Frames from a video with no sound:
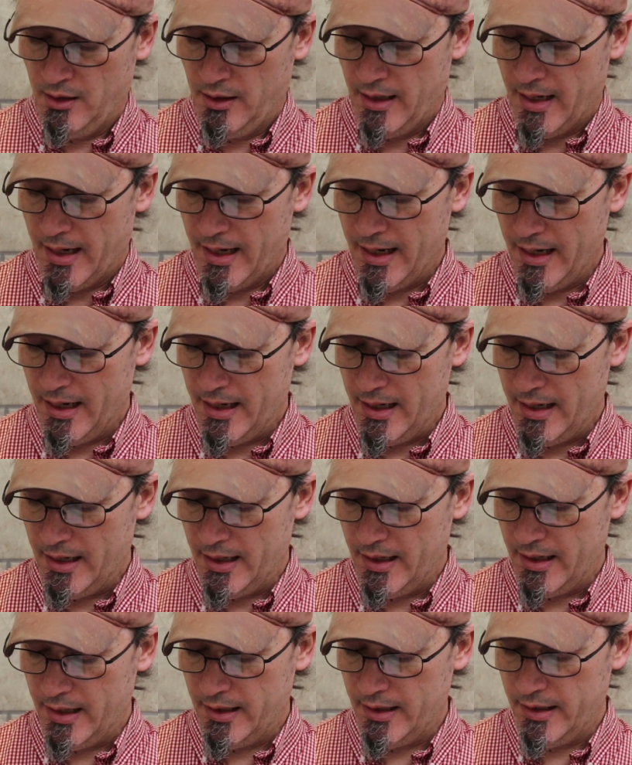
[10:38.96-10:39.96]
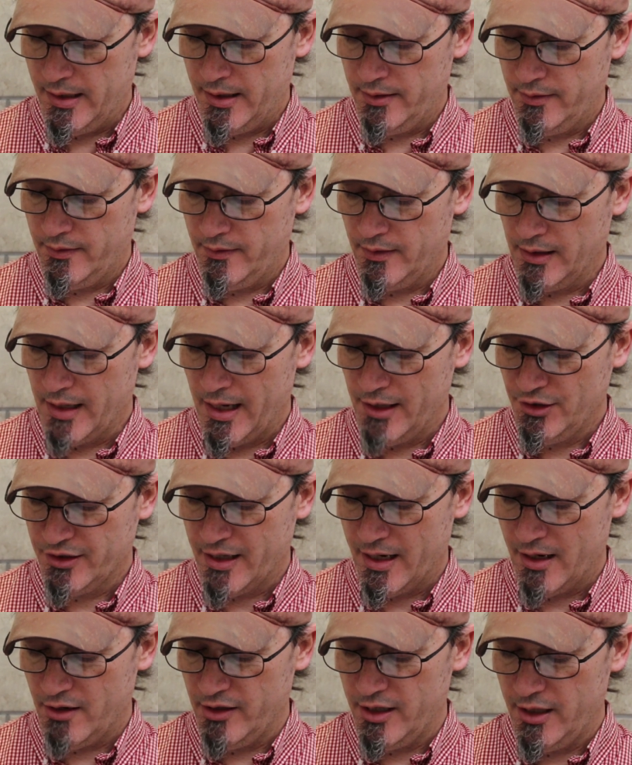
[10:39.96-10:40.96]
And the last
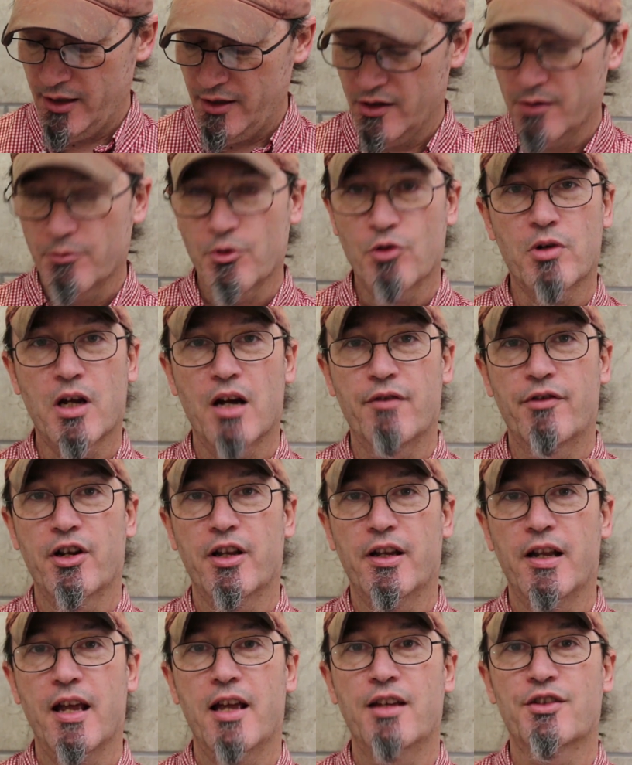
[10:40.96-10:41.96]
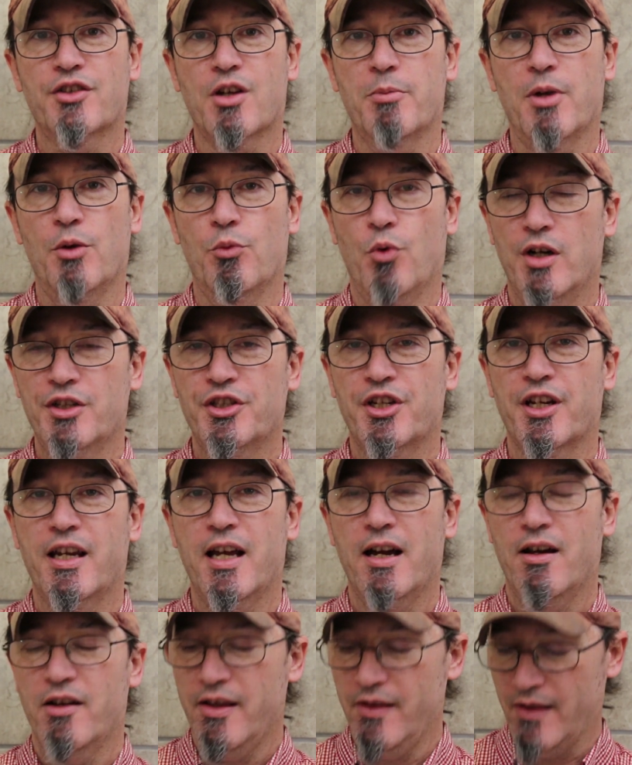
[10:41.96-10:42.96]
county here I'm going to cover today is going to be Washington
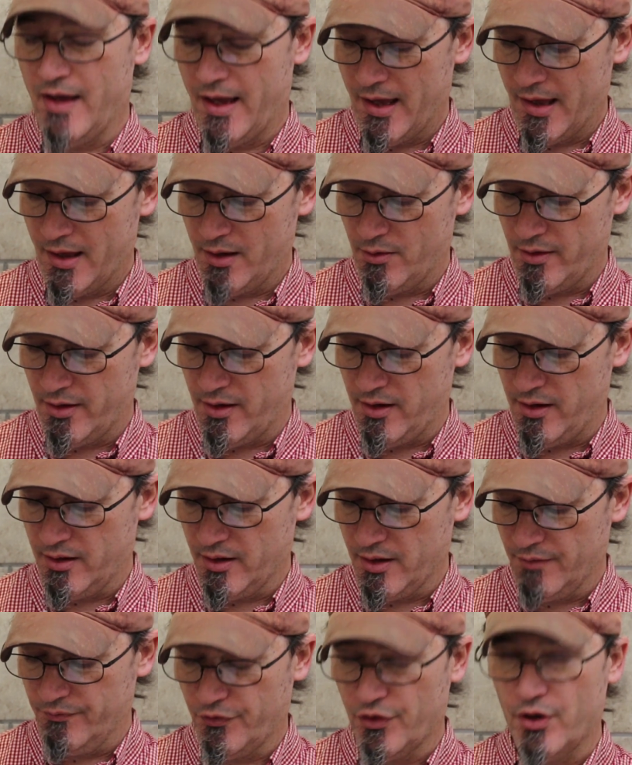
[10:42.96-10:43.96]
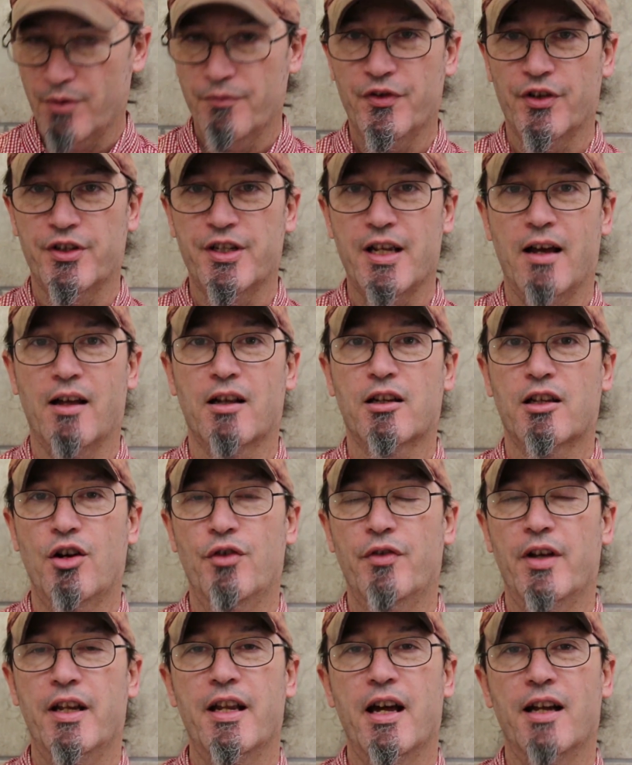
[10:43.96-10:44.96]
County. They had a confirmed
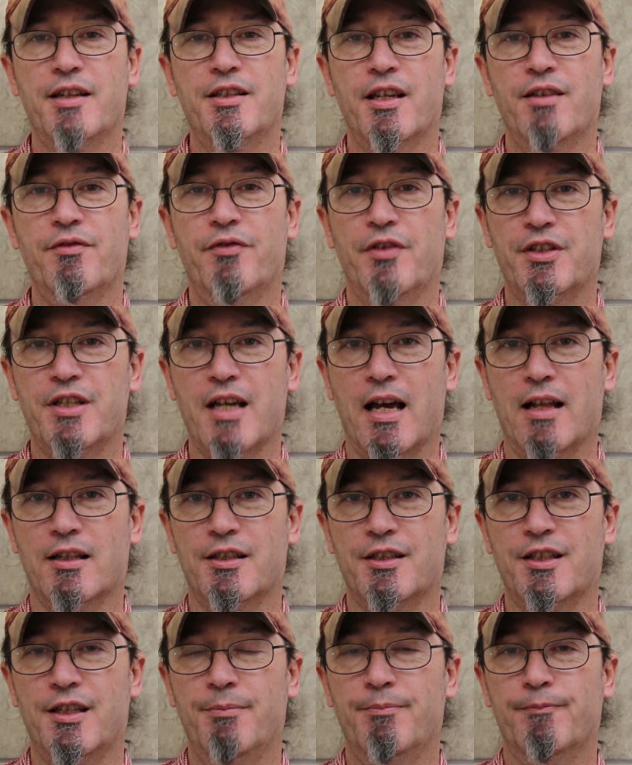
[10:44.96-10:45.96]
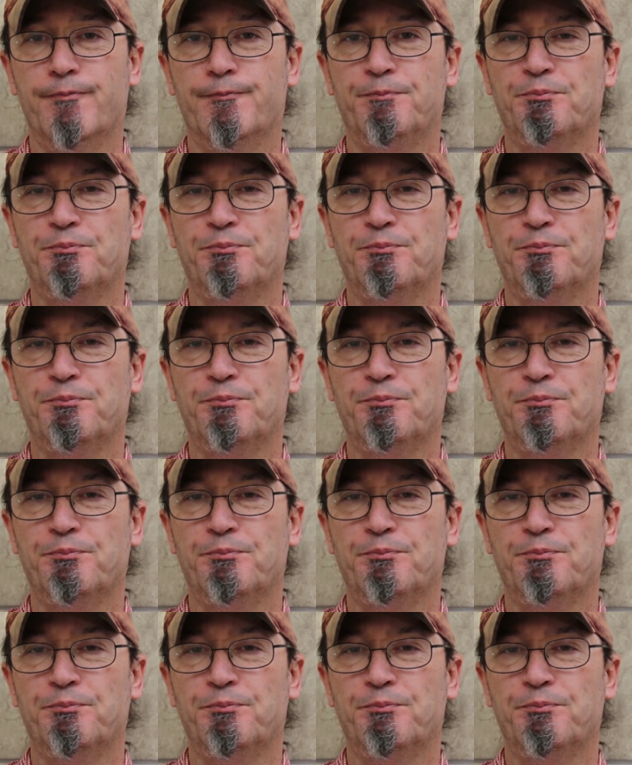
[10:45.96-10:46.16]
COVID-19 fatality.